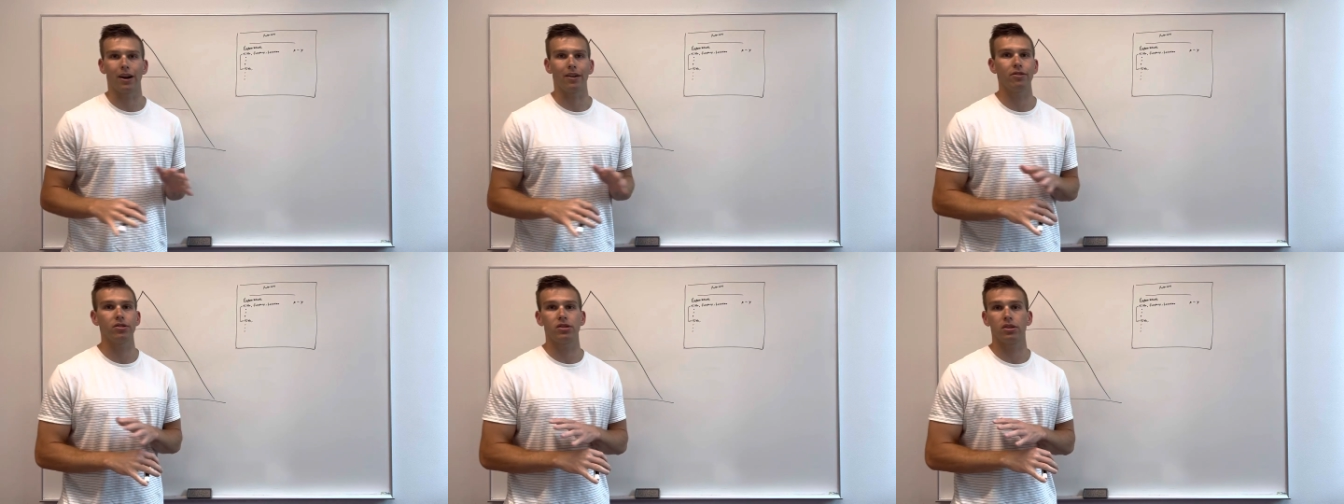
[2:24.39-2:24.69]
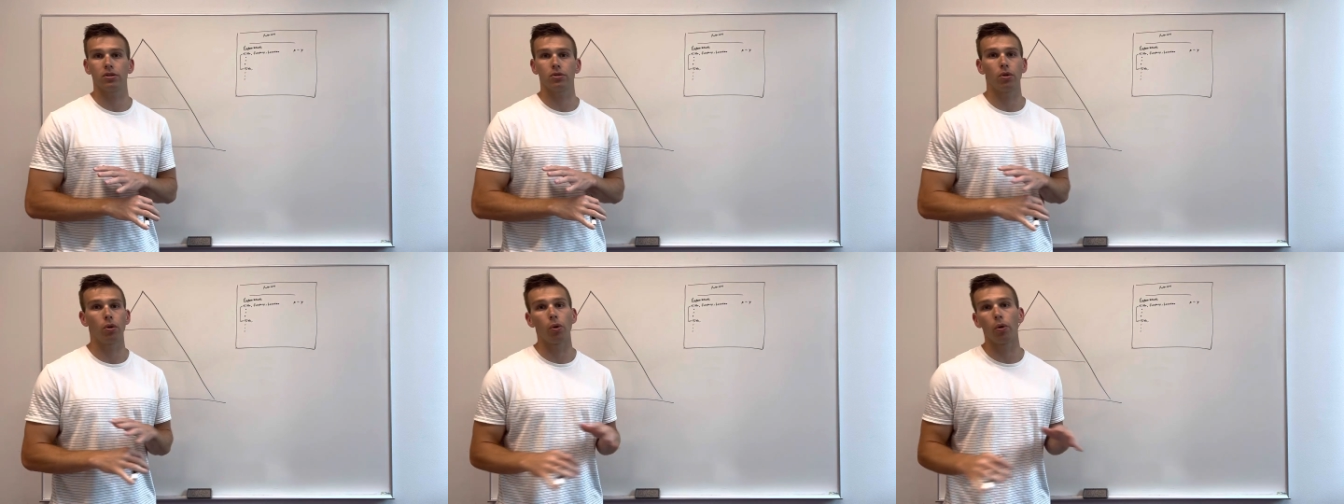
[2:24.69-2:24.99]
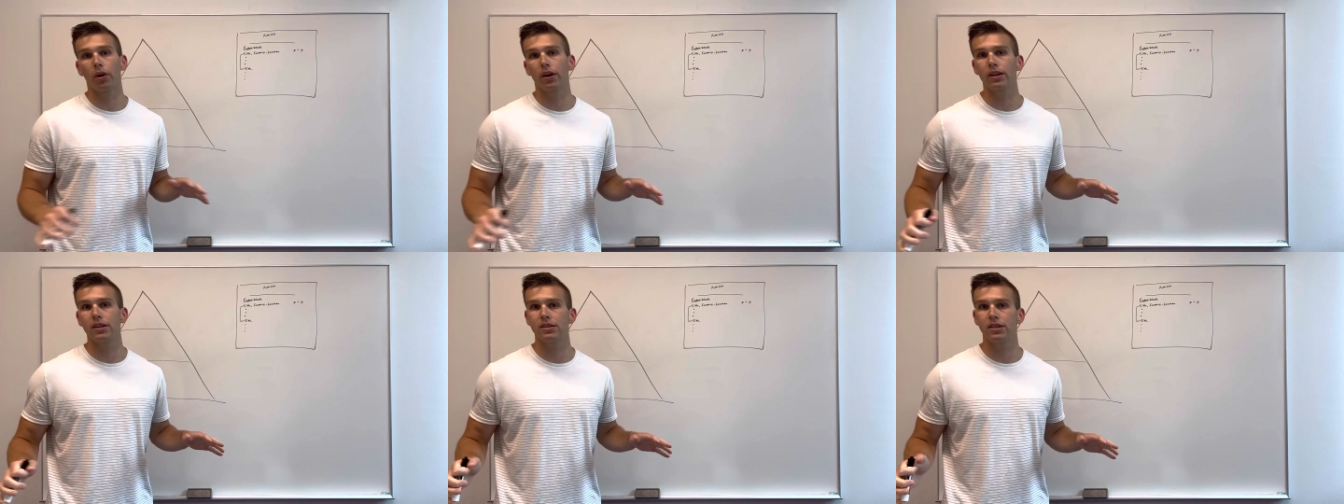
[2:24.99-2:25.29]
every single
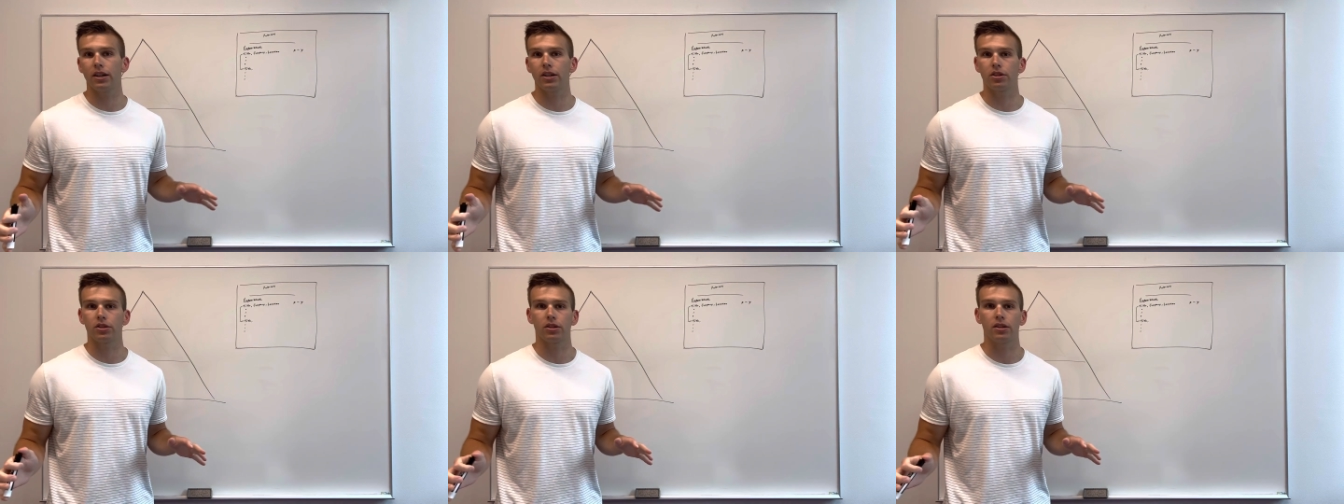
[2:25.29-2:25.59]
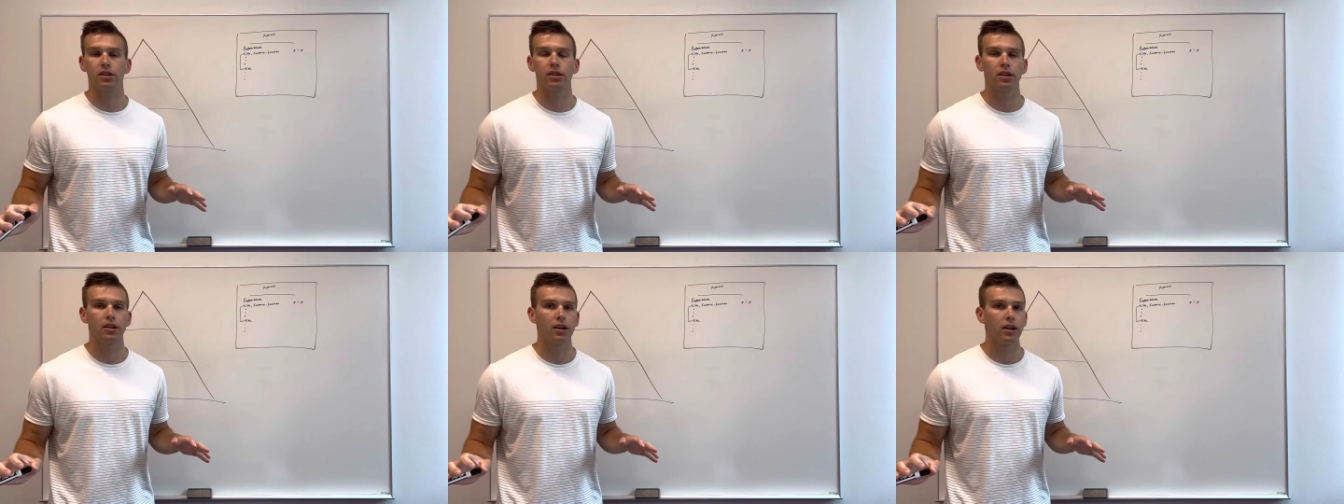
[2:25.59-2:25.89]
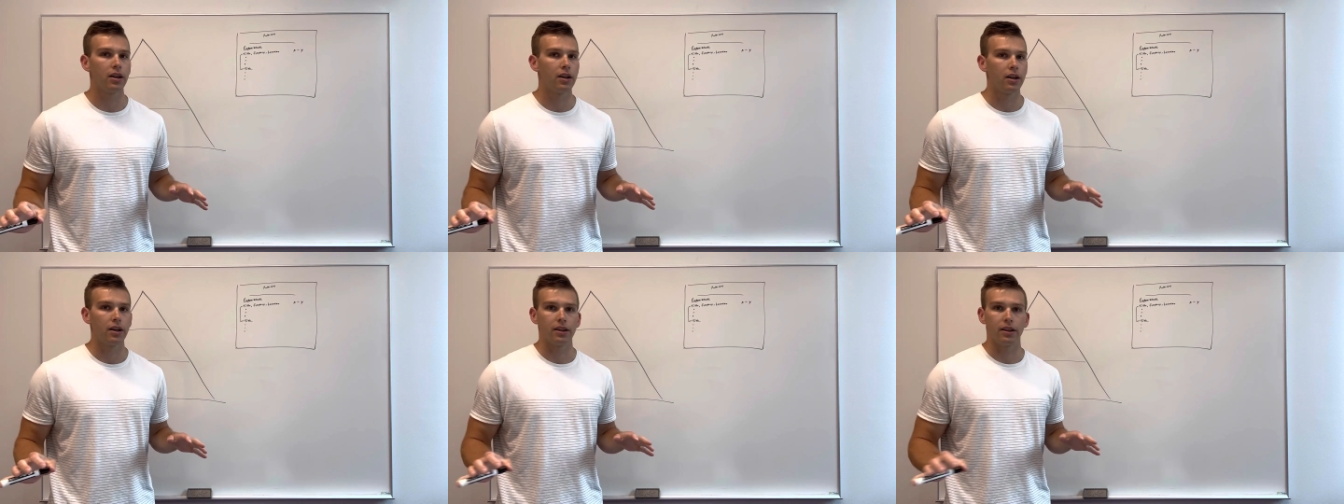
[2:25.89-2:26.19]
organization
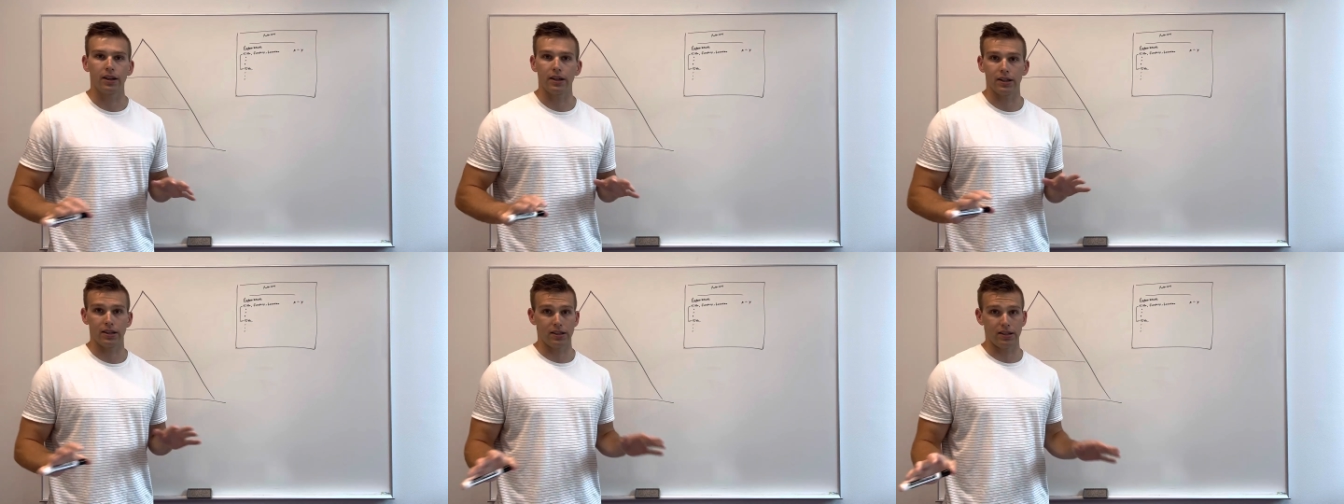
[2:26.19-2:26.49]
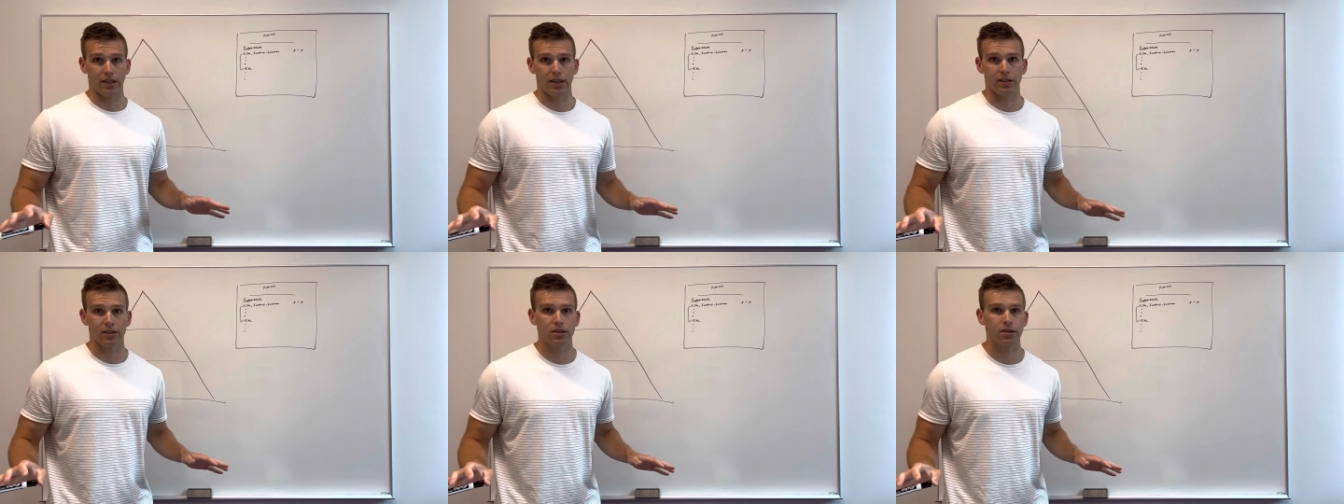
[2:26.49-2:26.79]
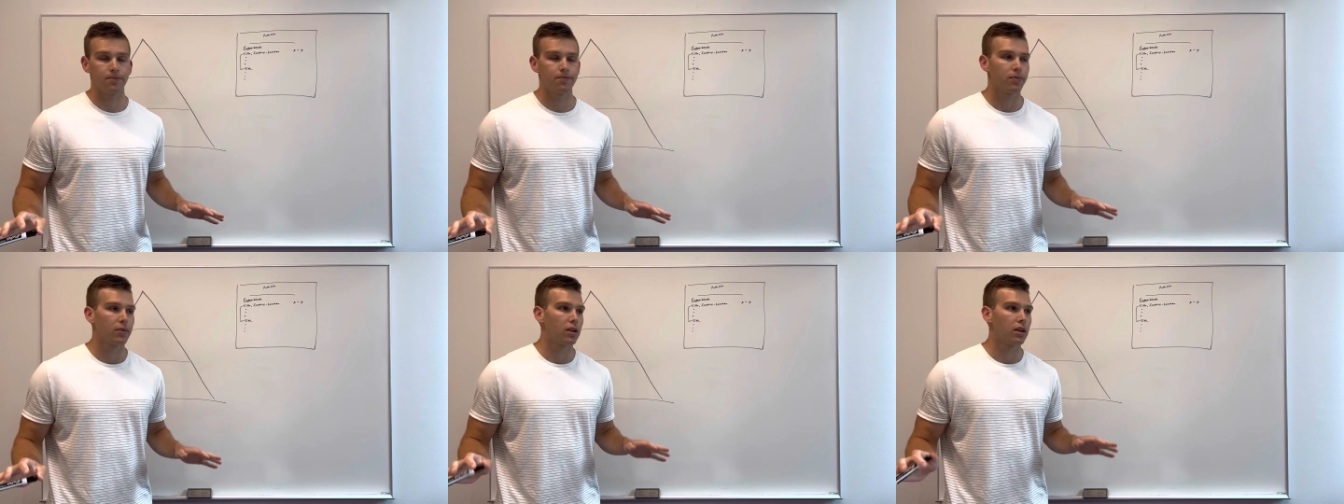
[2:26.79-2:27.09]
that exists